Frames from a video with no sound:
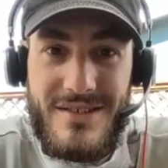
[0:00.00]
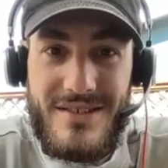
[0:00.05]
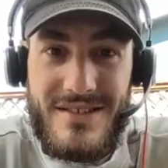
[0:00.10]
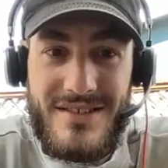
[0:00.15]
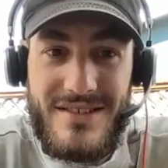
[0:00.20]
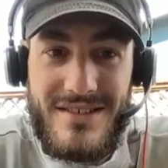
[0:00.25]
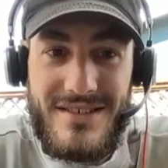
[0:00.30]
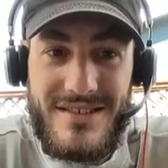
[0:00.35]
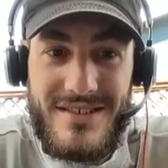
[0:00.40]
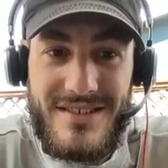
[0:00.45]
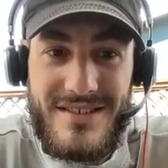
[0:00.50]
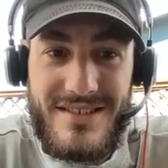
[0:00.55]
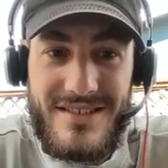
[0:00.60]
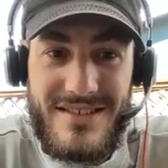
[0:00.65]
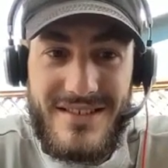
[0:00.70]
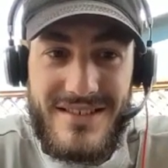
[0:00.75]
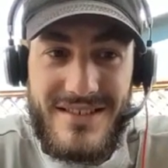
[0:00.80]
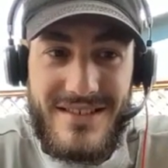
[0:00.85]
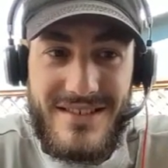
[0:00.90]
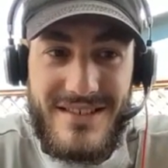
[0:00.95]

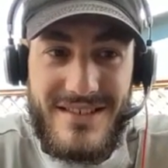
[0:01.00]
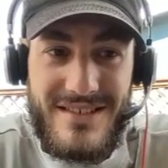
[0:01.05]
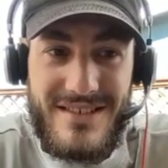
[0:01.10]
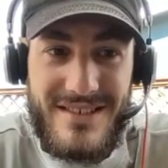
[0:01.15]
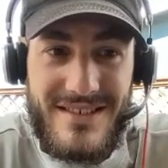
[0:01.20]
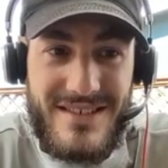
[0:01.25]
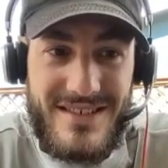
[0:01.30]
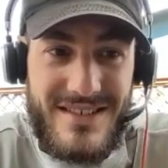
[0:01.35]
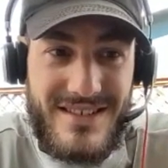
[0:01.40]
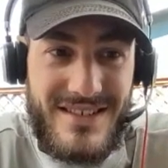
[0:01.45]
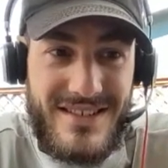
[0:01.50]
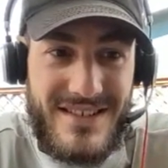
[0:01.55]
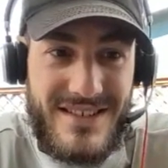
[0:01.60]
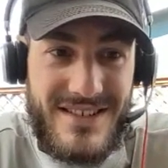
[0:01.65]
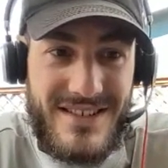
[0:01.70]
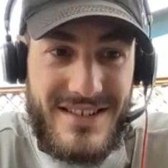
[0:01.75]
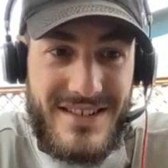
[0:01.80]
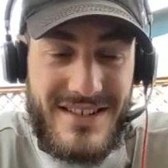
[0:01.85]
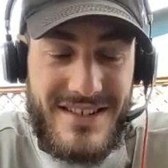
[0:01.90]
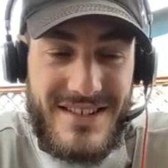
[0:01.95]

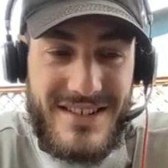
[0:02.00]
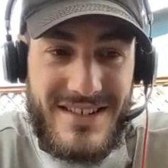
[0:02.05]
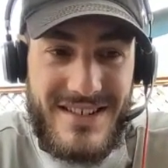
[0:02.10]
(silent)